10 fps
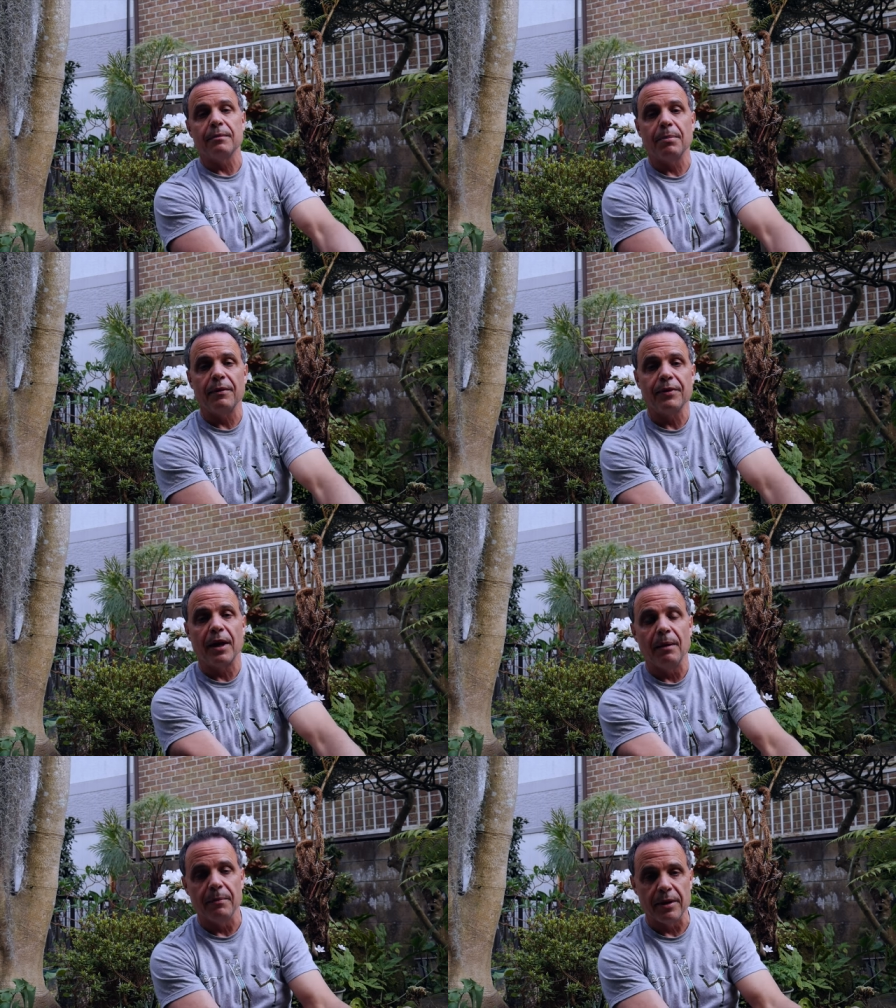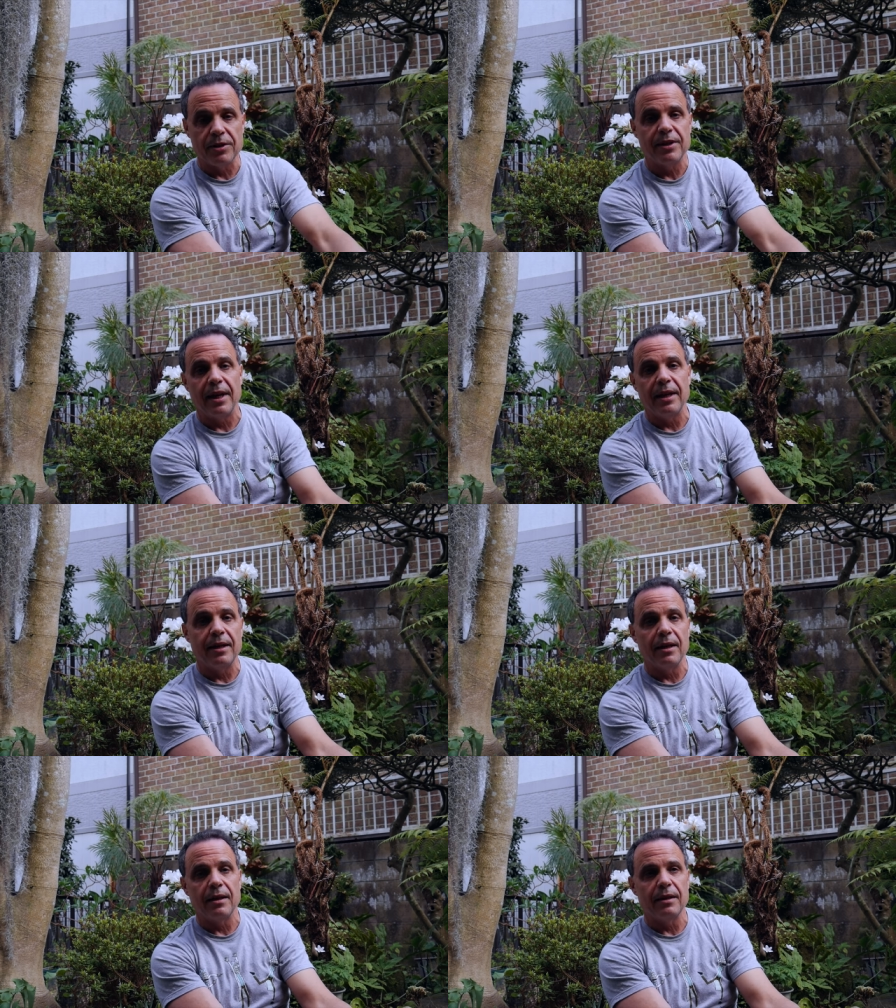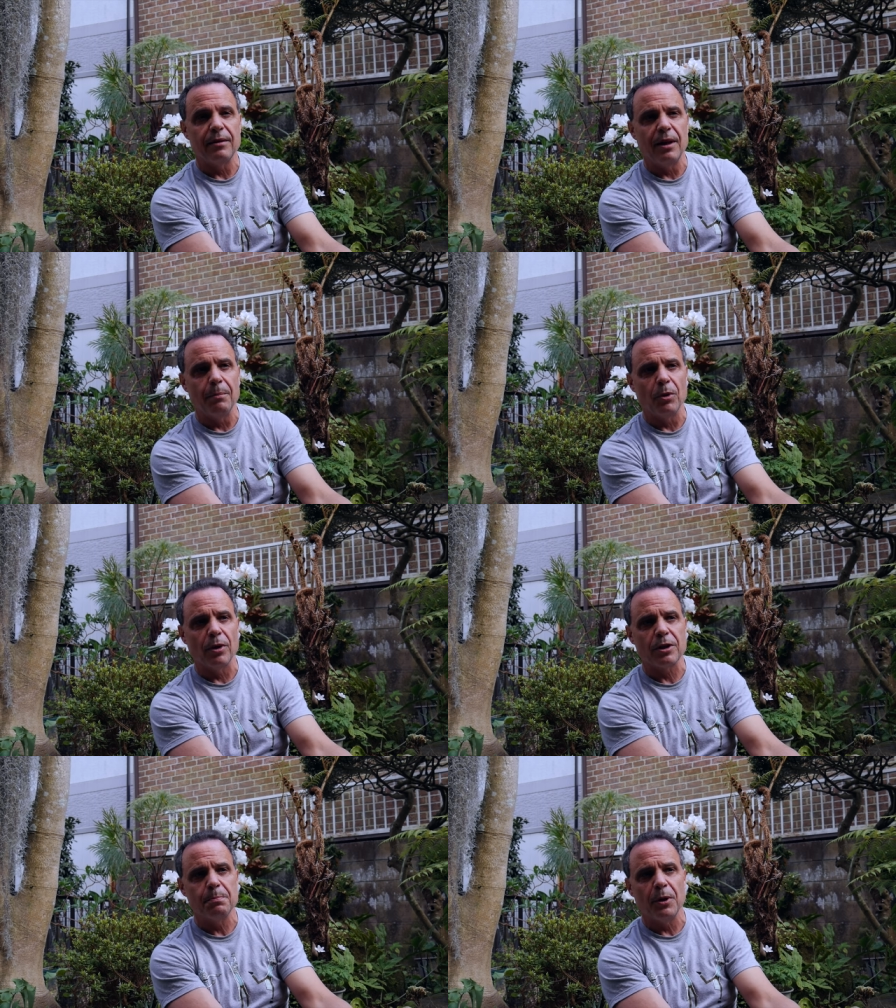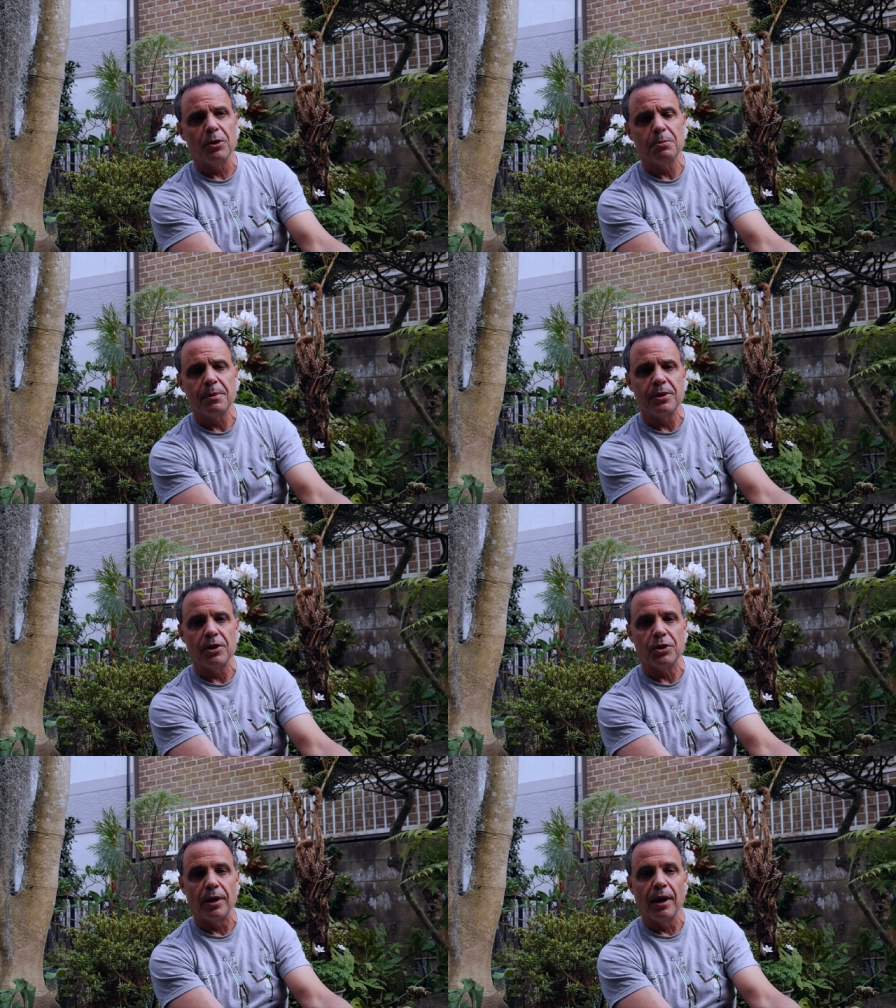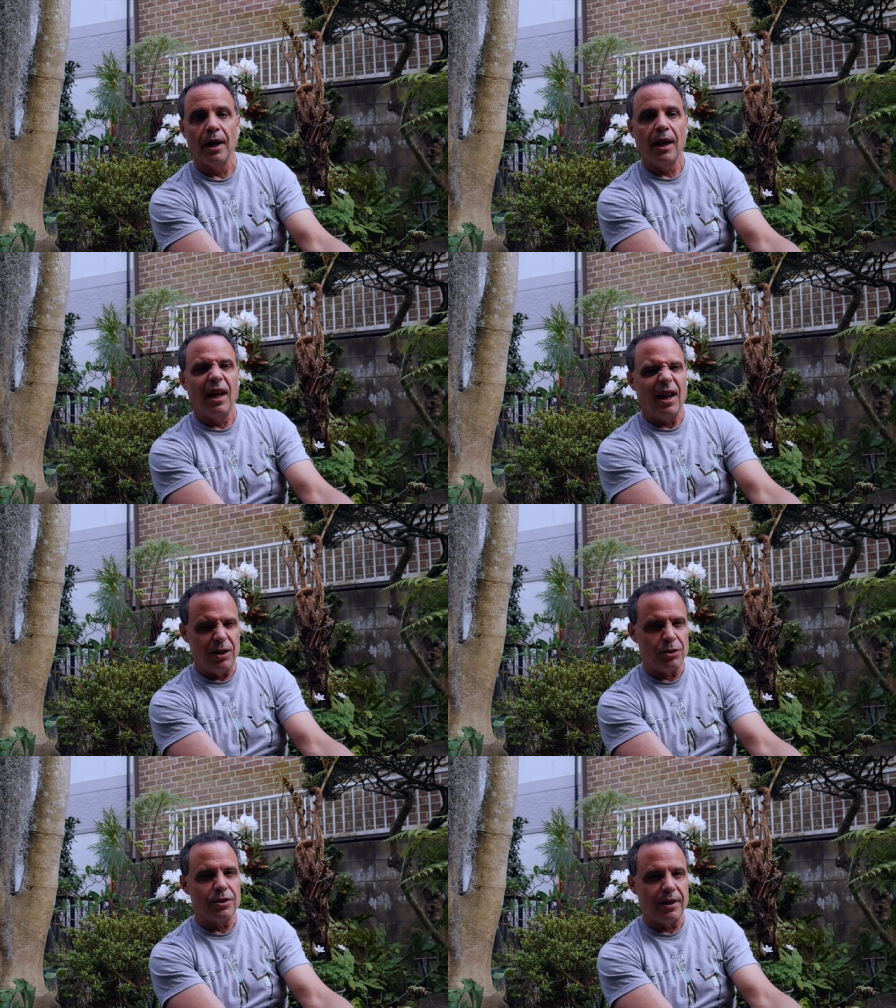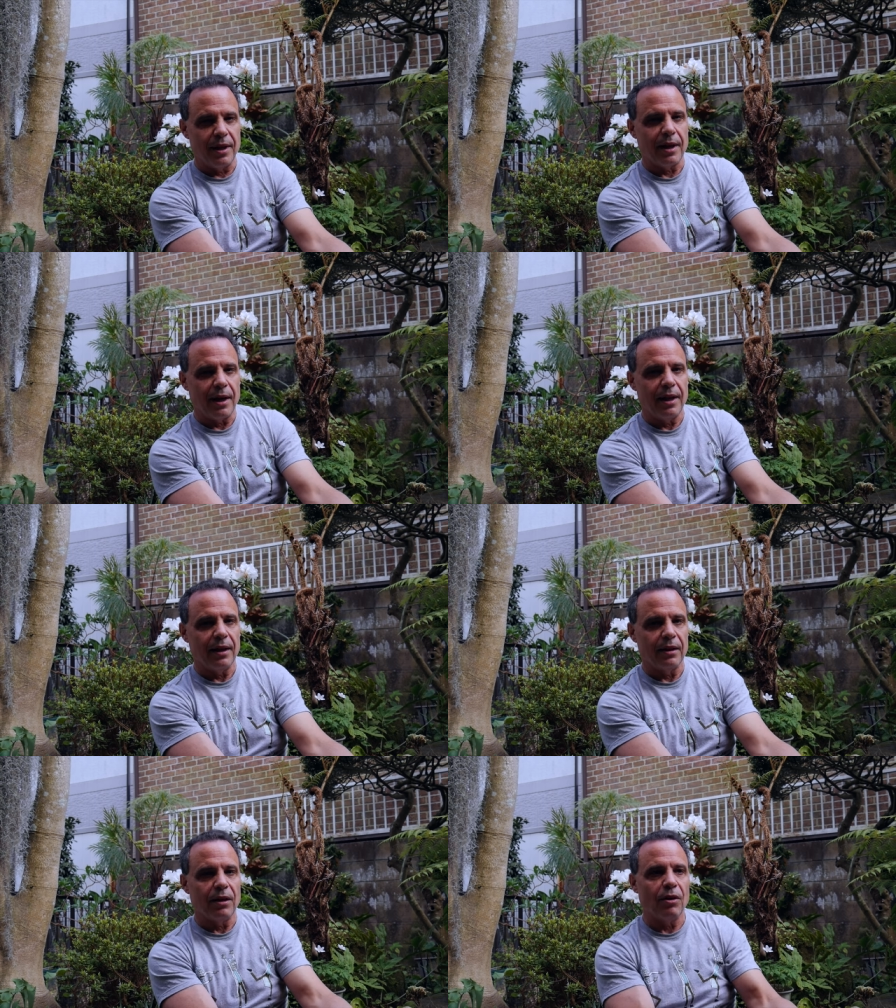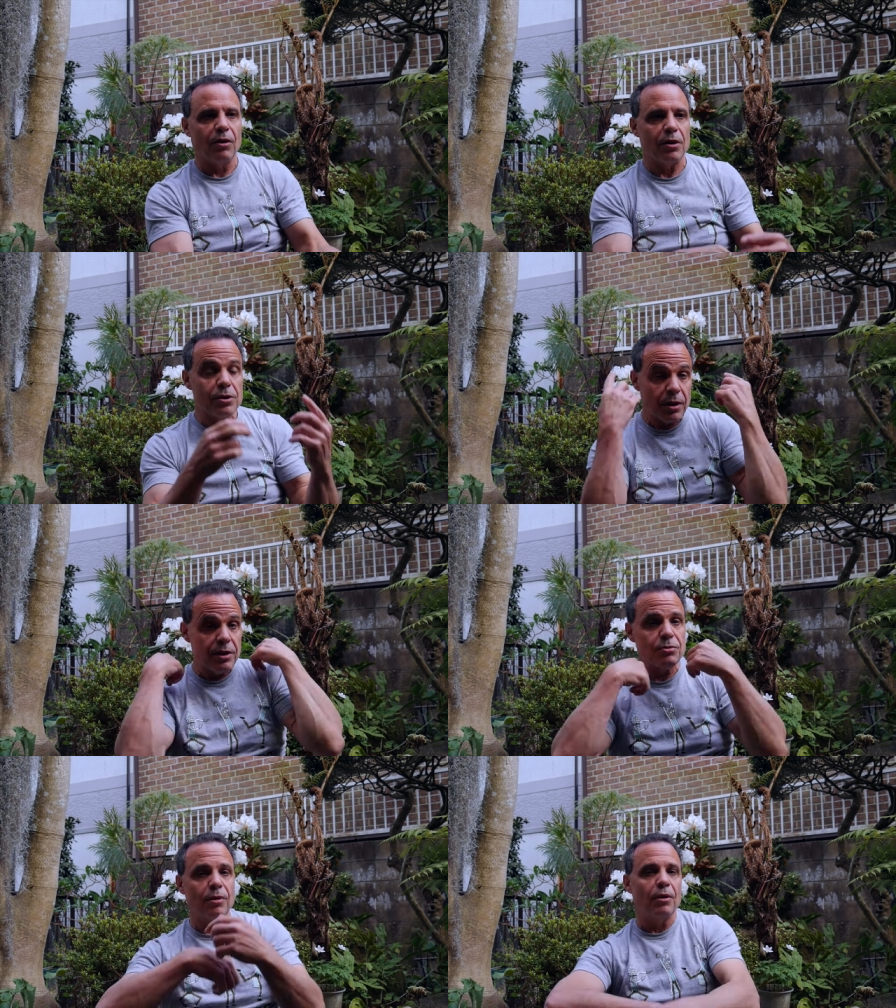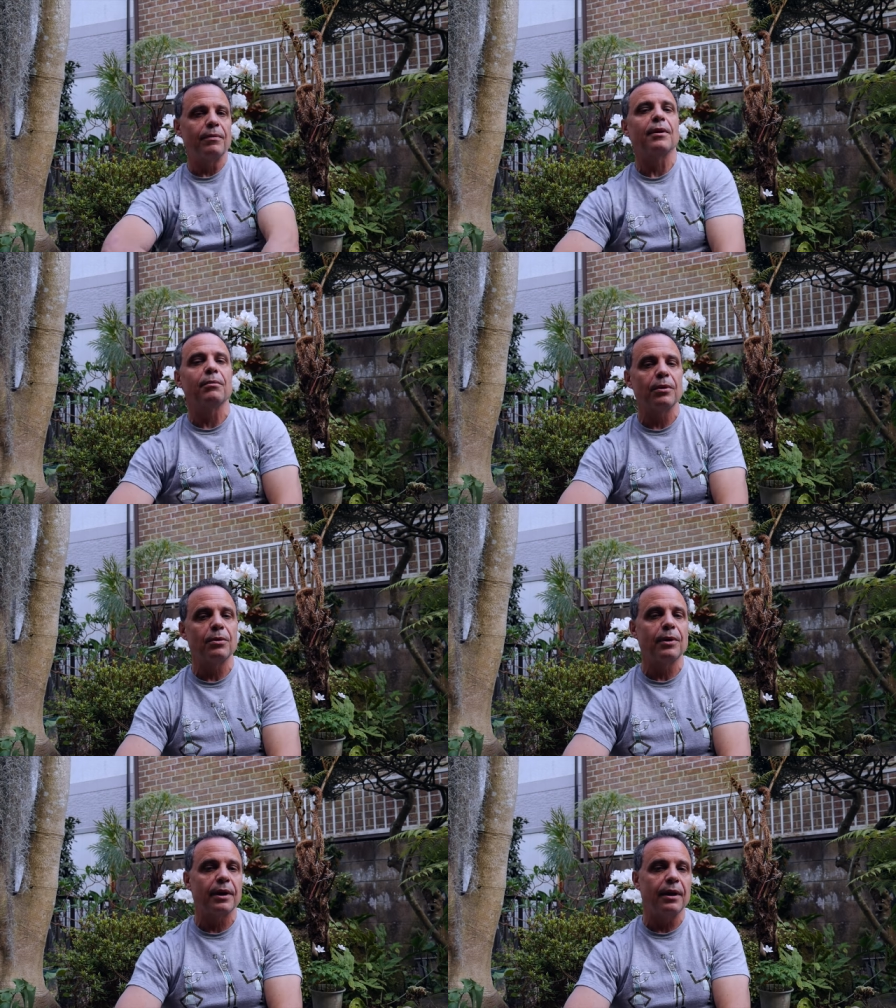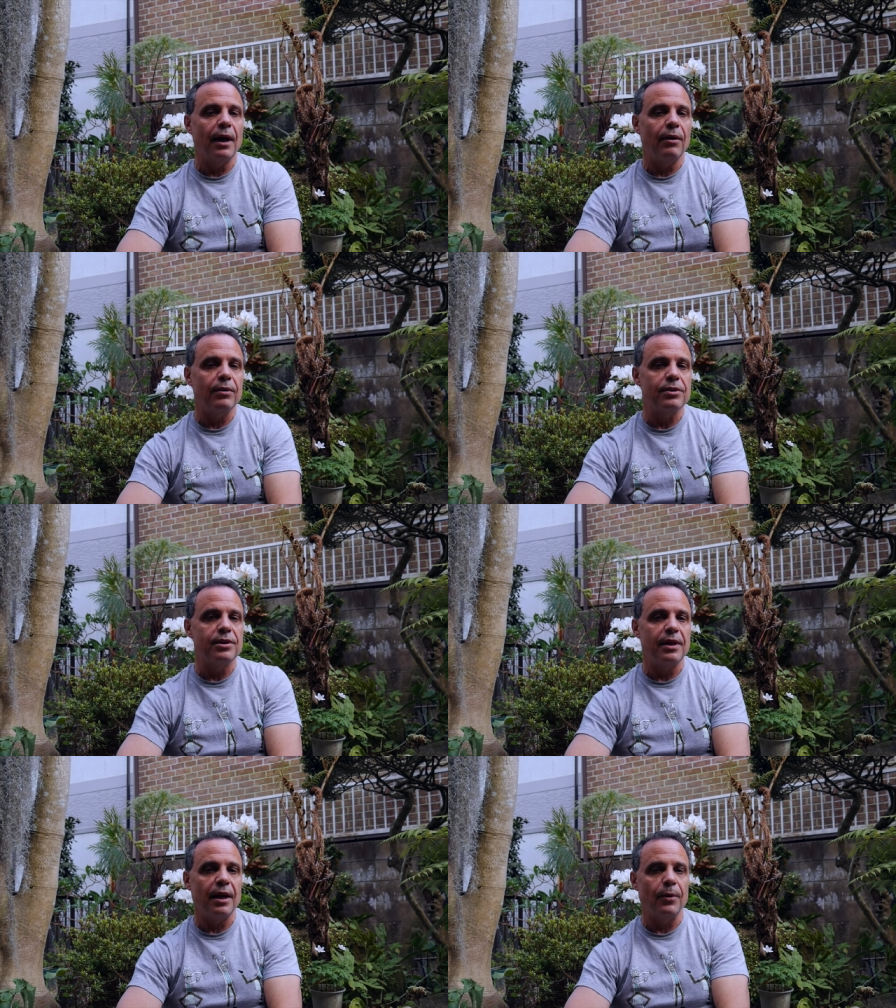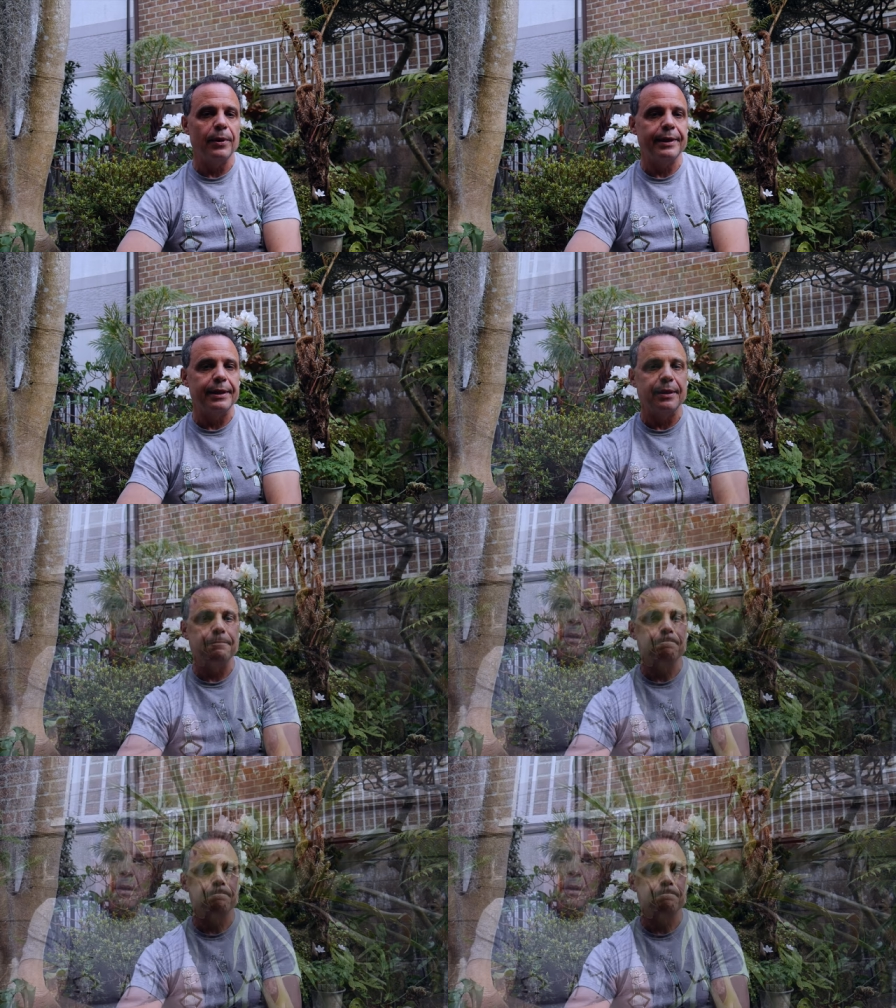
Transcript: bifurcatum that stayed in a more exposed position, and you'll see that it got hit a little harder. So let's run over there real quick now and see how it did.